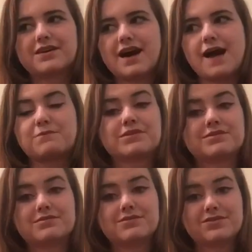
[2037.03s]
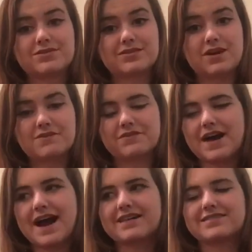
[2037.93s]
I would love
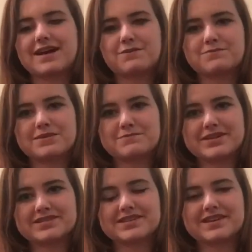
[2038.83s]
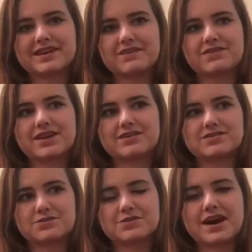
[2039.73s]
that. That would be amazing if they could
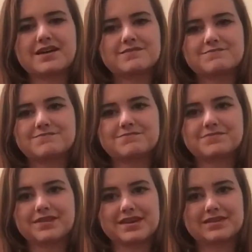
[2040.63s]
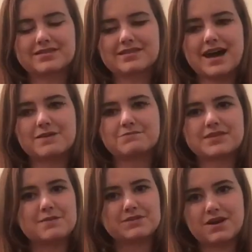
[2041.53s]
do that. Like, that'd be